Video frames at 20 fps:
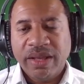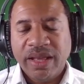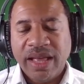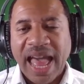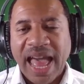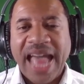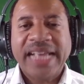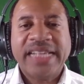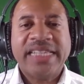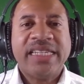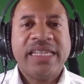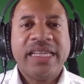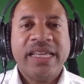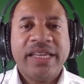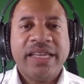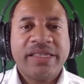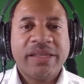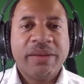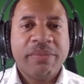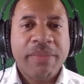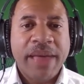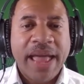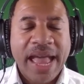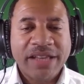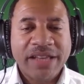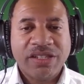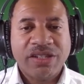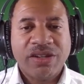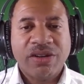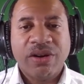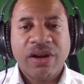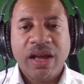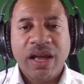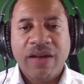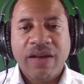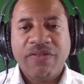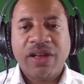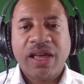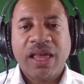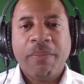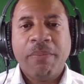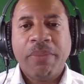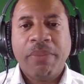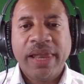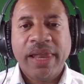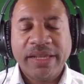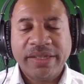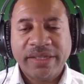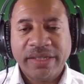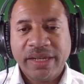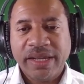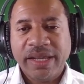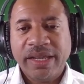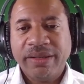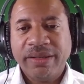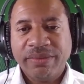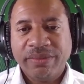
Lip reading: IT is the master of complexity,